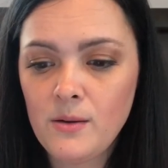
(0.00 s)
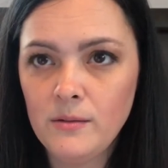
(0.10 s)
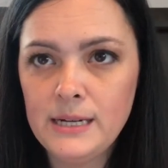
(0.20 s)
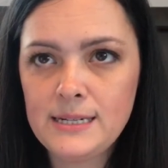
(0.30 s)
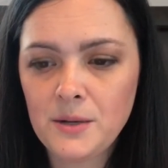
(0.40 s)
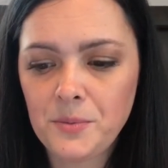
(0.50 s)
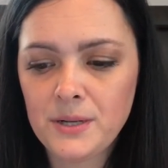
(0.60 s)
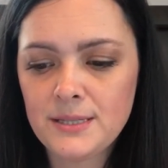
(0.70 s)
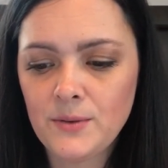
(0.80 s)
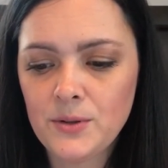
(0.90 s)
retail
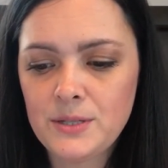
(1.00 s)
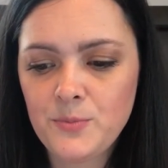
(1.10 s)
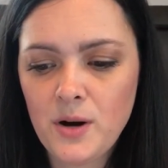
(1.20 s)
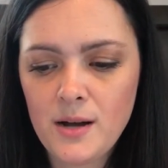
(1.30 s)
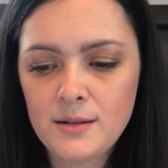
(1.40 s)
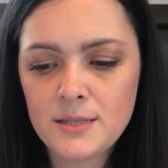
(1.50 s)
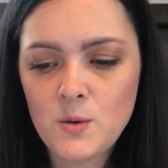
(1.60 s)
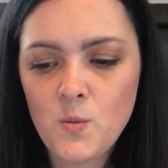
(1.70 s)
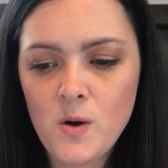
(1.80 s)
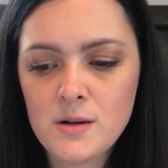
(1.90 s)
price of all these products
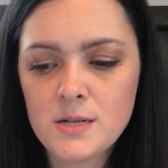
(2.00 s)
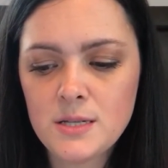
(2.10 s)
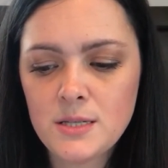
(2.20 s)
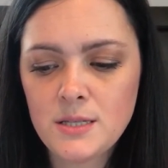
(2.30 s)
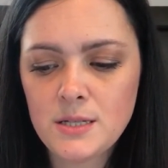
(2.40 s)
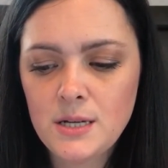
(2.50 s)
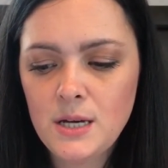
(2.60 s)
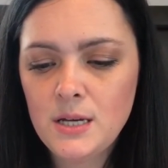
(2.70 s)
was.